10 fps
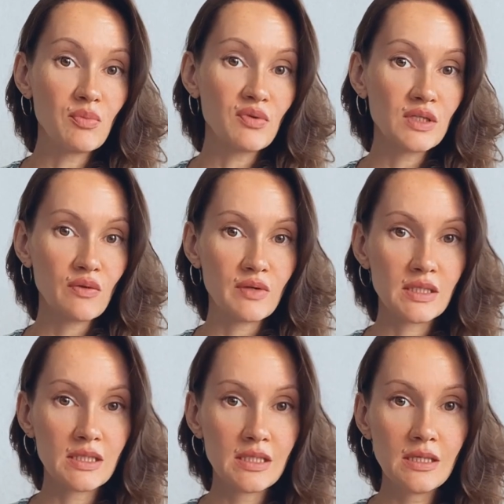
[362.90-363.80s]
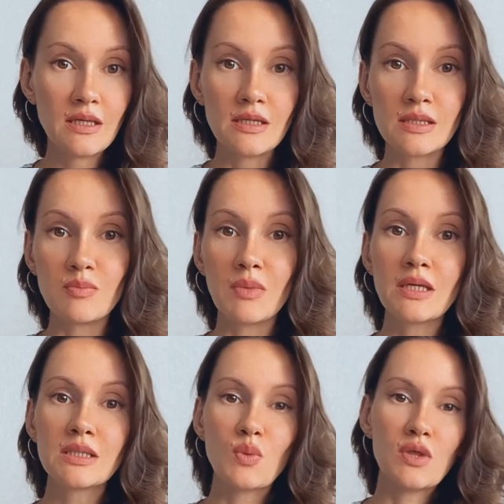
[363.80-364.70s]
breeze of the sea is
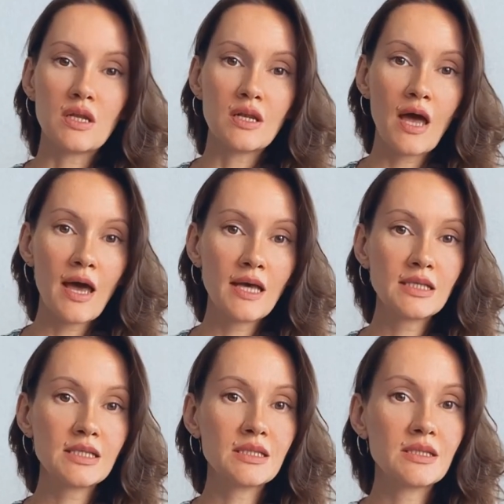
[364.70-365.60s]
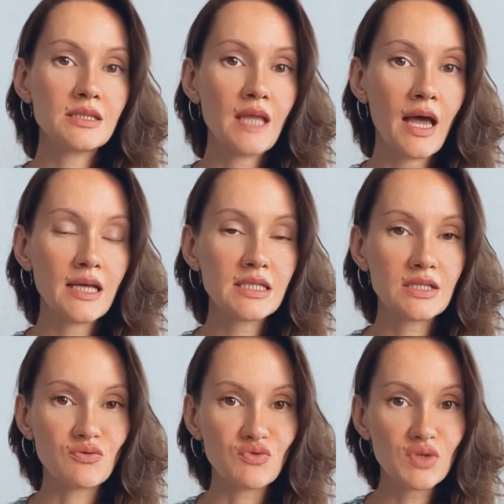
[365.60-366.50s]
mixed with a
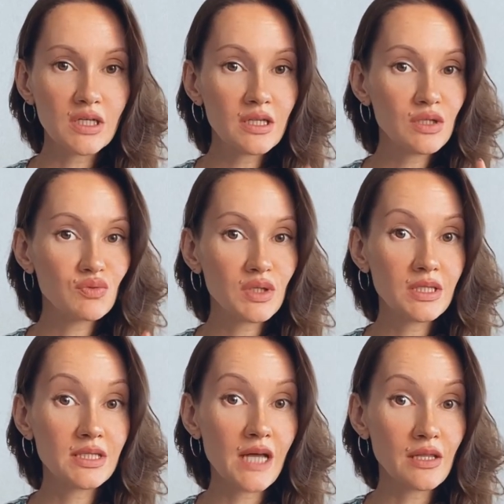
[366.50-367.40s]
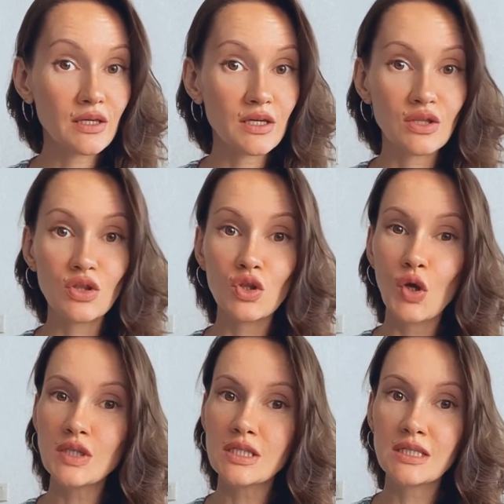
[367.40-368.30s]
nice, really delicate,
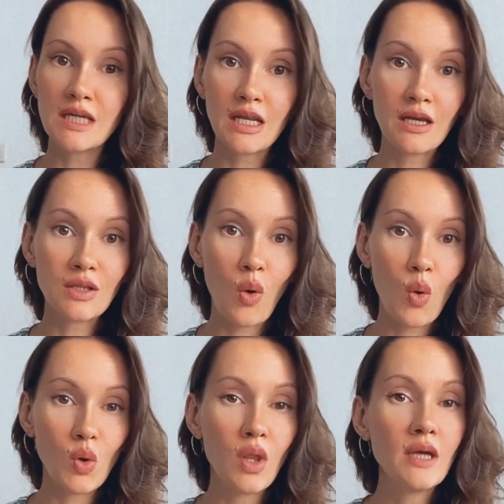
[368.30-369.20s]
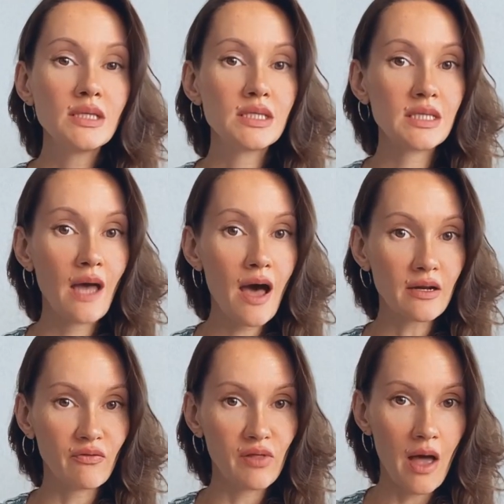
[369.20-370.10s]
not synthetic at all,
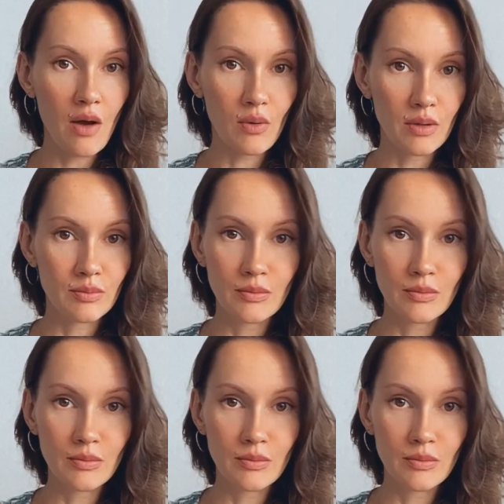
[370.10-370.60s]
tiare flower.